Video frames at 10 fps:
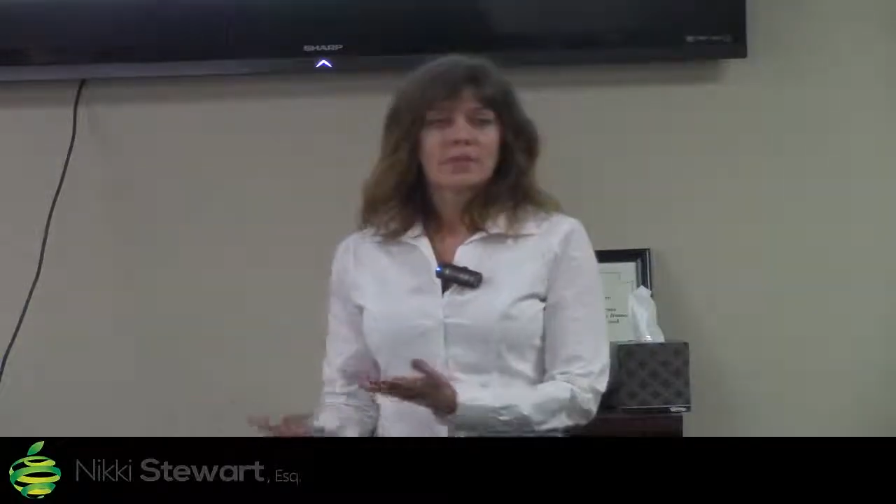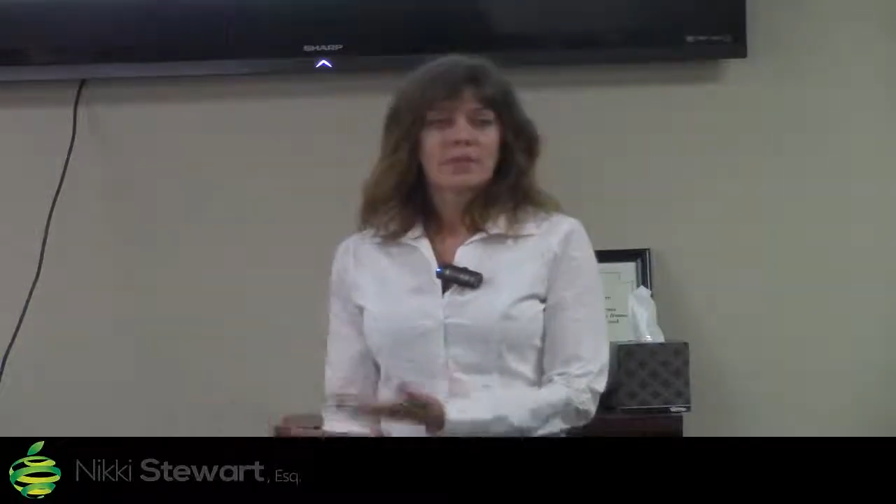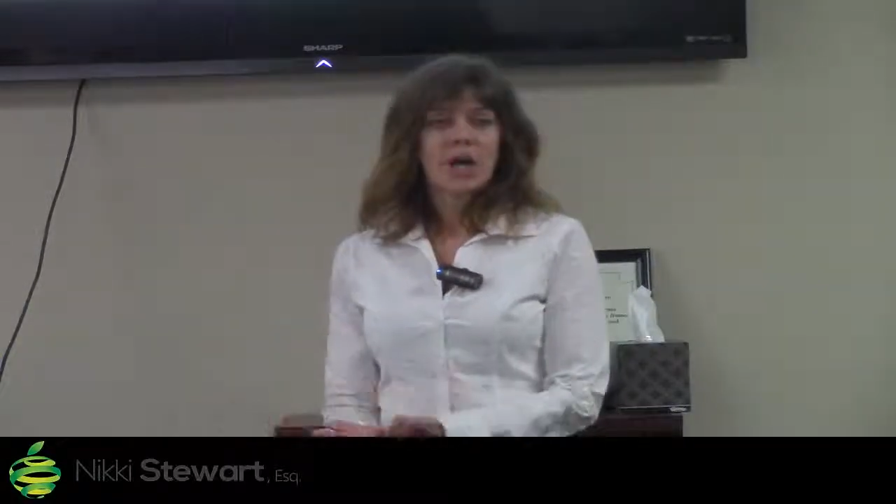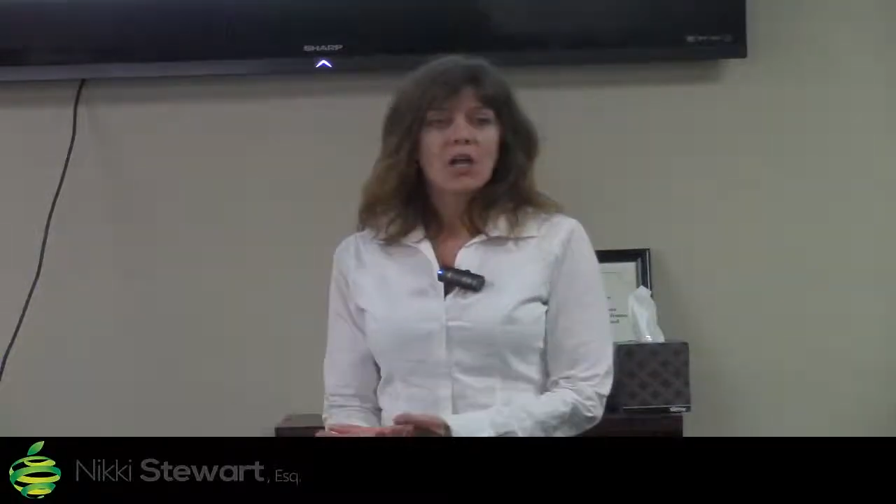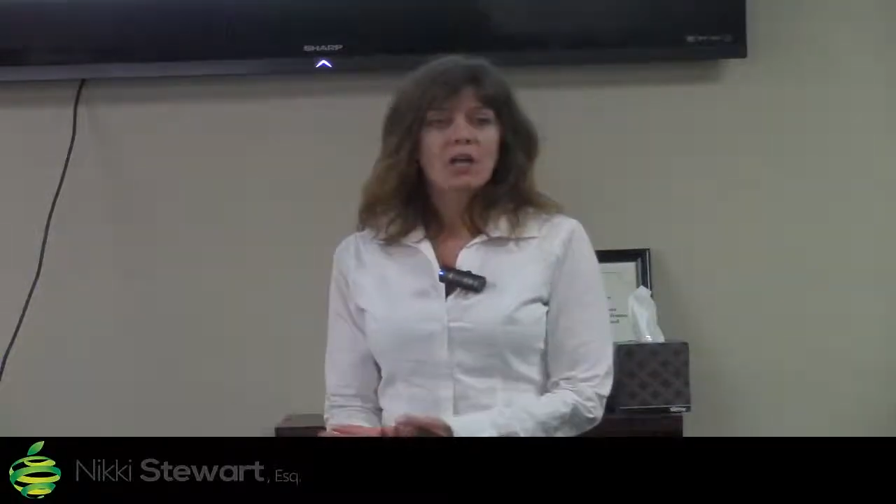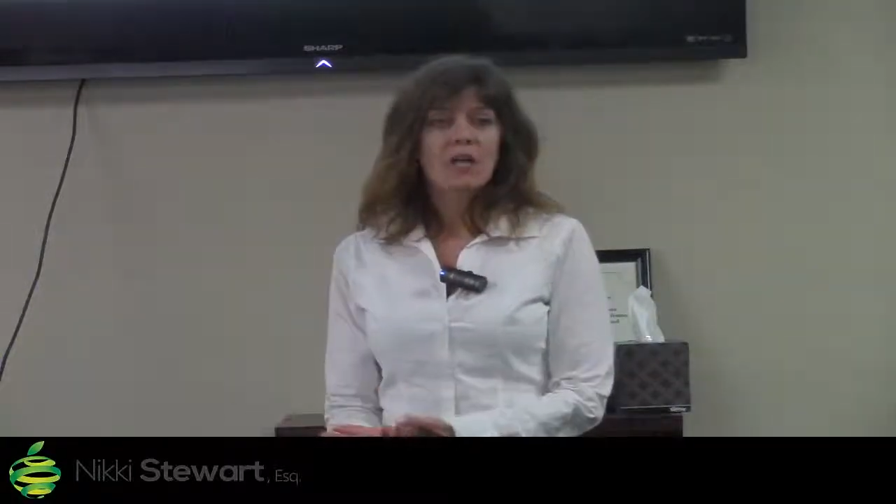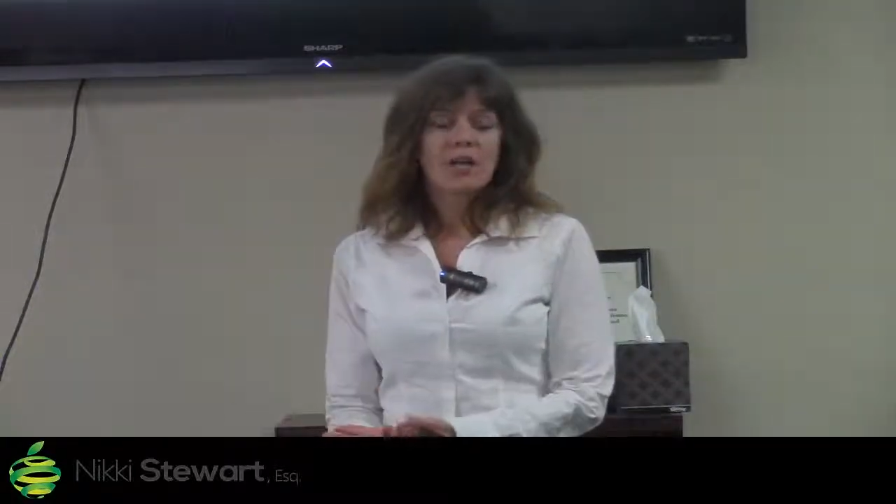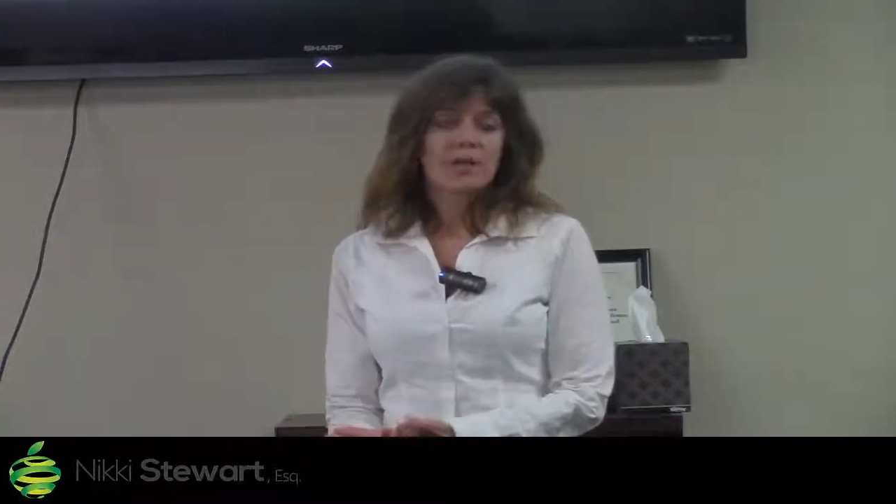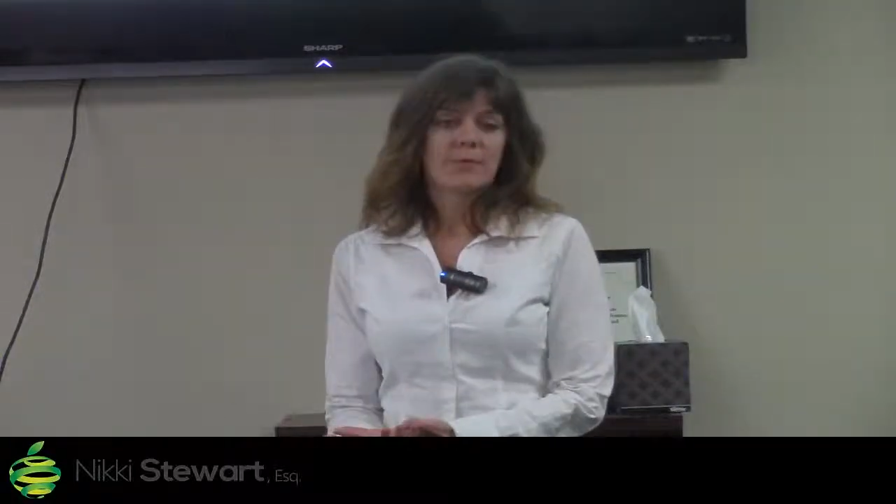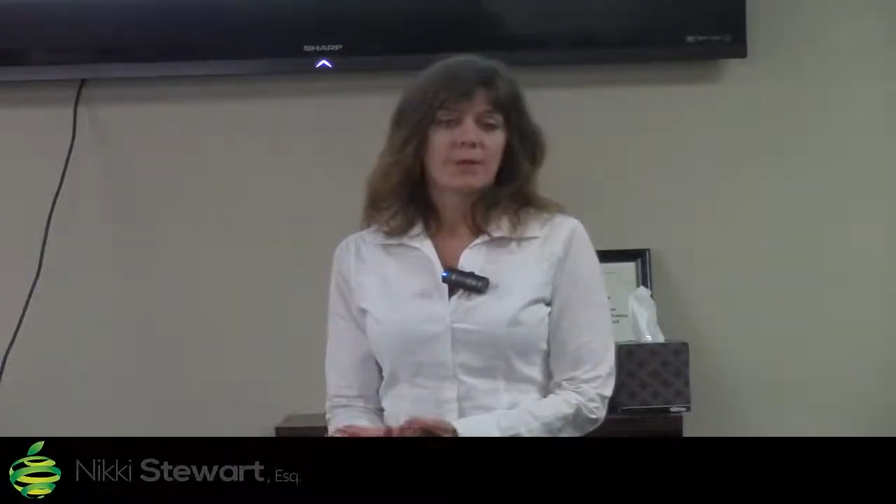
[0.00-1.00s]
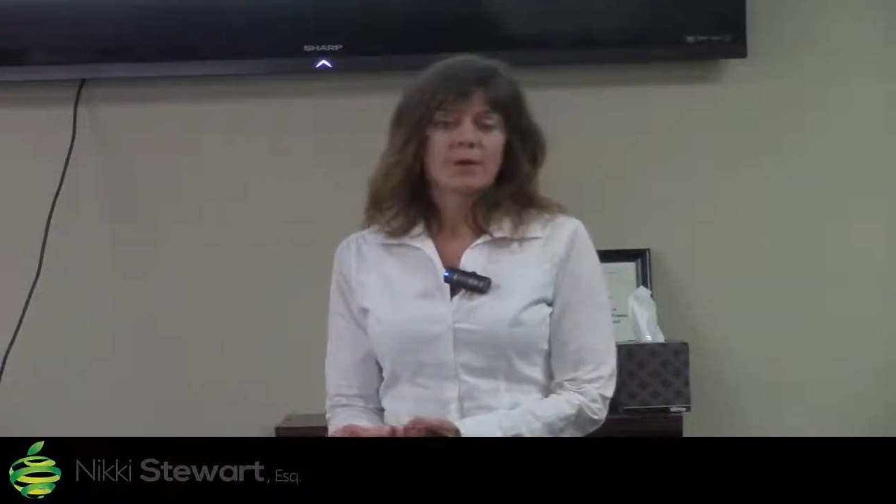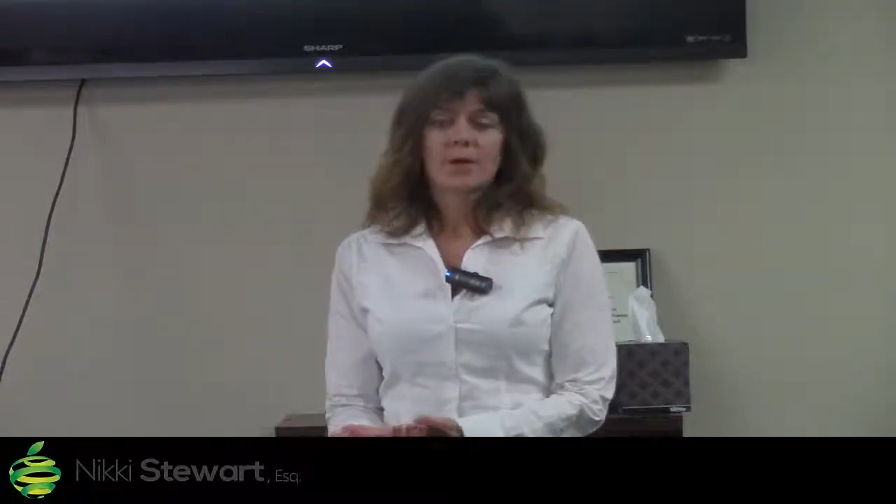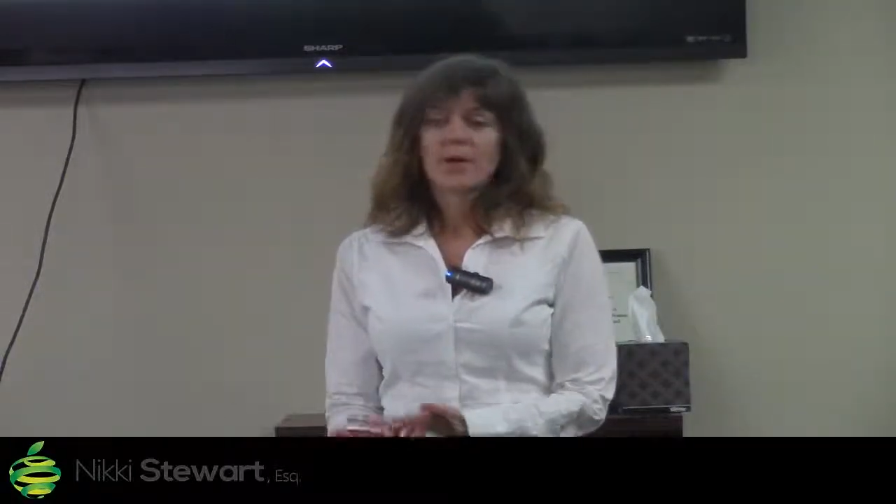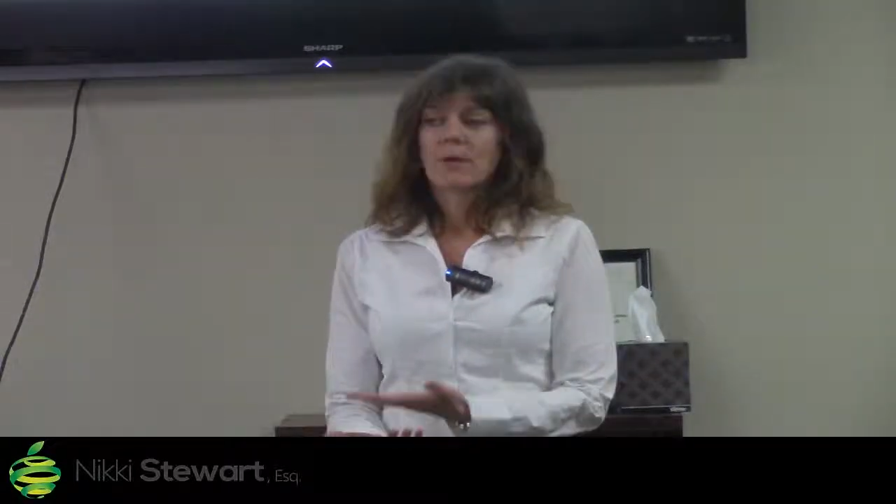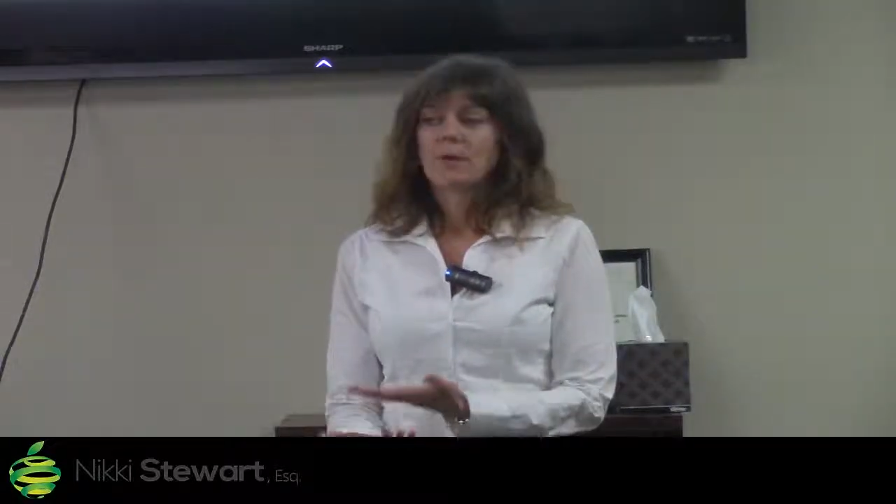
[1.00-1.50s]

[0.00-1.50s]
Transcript: the color anymore